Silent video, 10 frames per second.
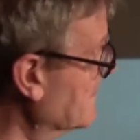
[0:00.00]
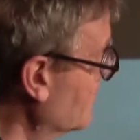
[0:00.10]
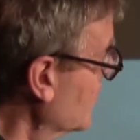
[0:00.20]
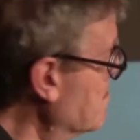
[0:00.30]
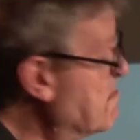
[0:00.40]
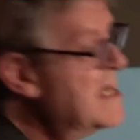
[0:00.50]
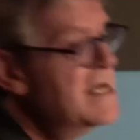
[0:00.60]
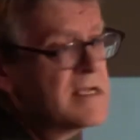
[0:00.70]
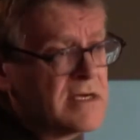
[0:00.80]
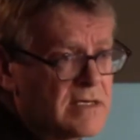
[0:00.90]
for a
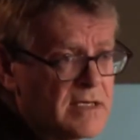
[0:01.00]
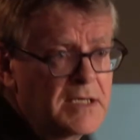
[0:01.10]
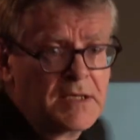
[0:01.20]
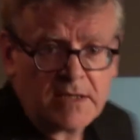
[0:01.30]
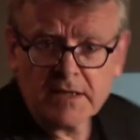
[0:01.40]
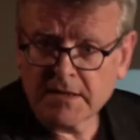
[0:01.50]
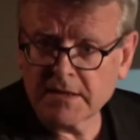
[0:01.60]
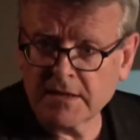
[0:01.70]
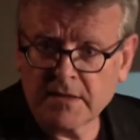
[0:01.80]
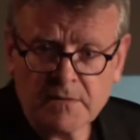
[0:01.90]
million
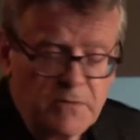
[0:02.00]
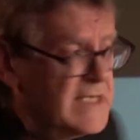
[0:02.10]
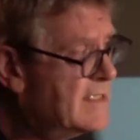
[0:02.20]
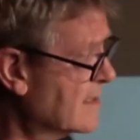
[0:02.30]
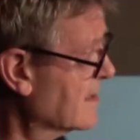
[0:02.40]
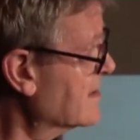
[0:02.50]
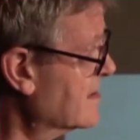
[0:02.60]
reasons,